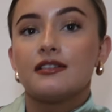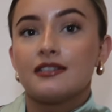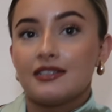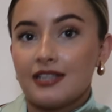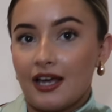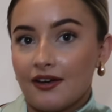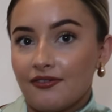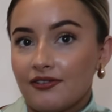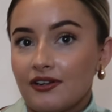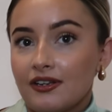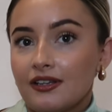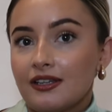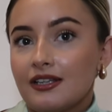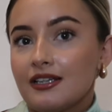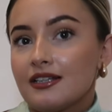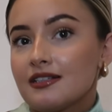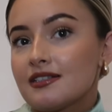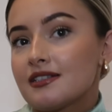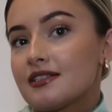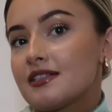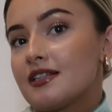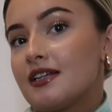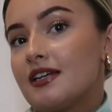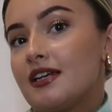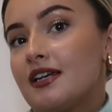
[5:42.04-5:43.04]
definitely a
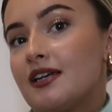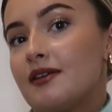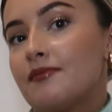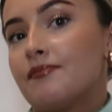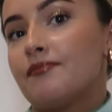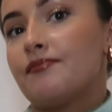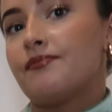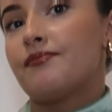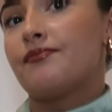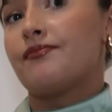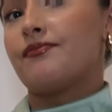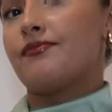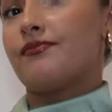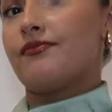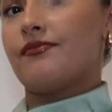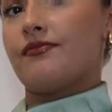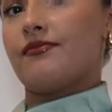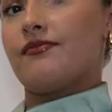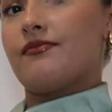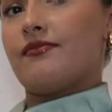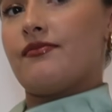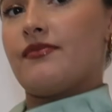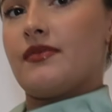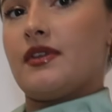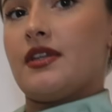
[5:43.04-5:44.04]
steam.
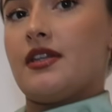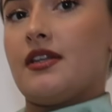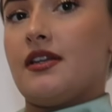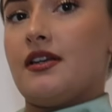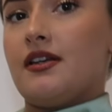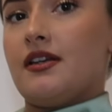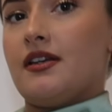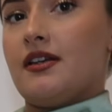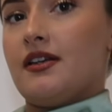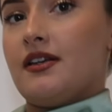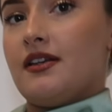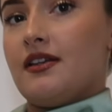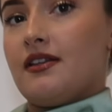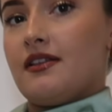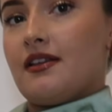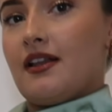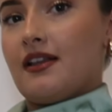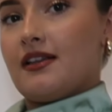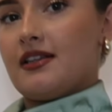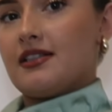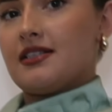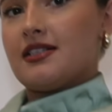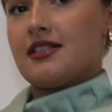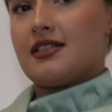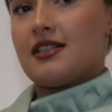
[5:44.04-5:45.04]

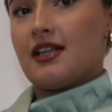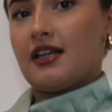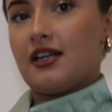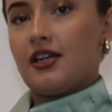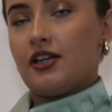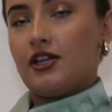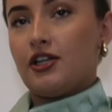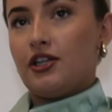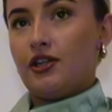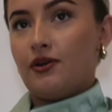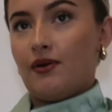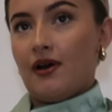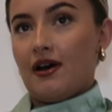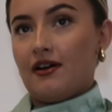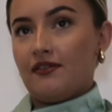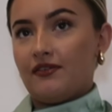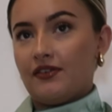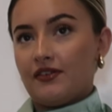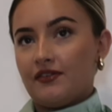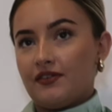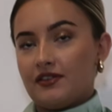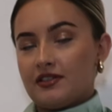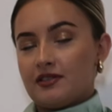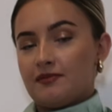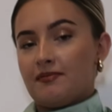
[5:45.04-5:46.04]
This is like a cute
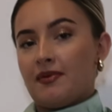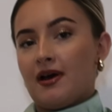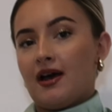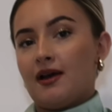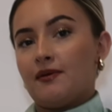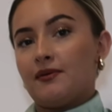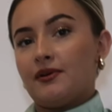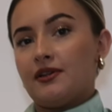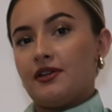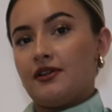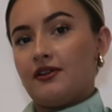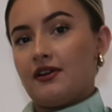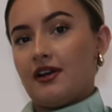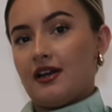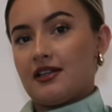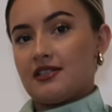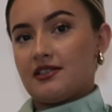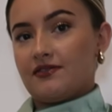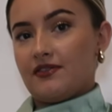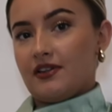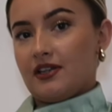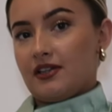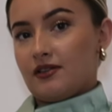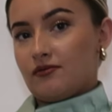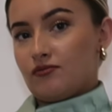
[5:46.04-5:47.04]
outfit for Dubai, what do you guys
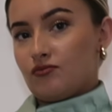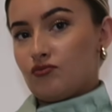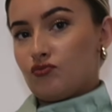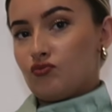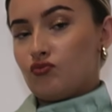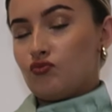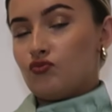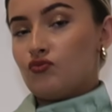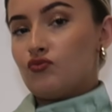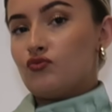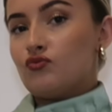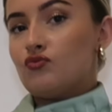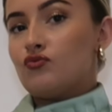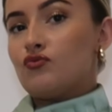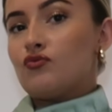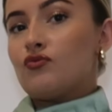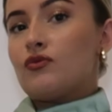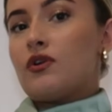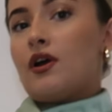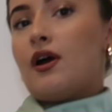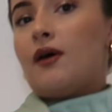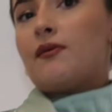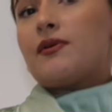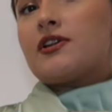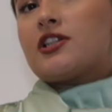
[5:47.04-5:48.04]
think?
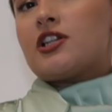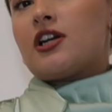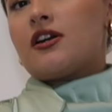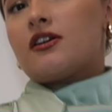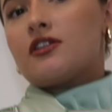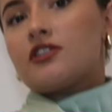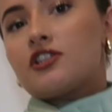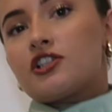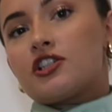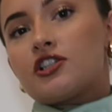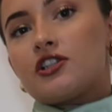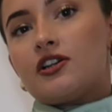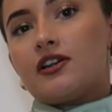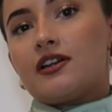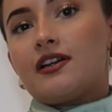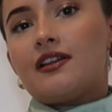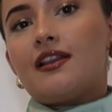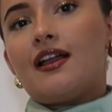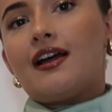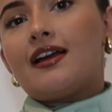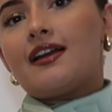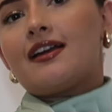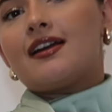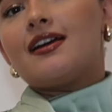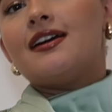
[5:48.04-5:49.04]
I wish I could show you
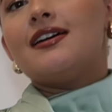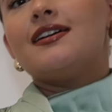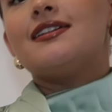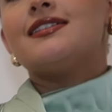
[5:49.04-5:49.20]
like